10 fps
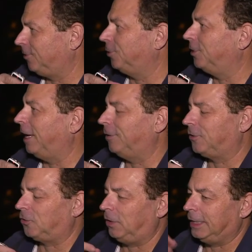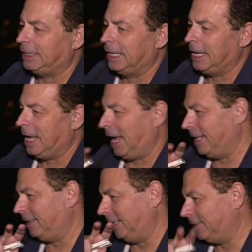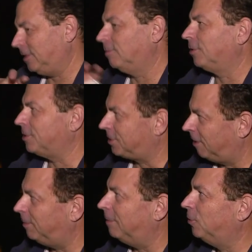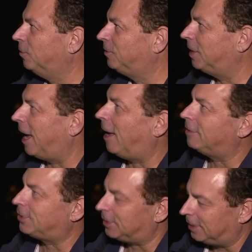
further down the street, and the timbers had been moved to the house,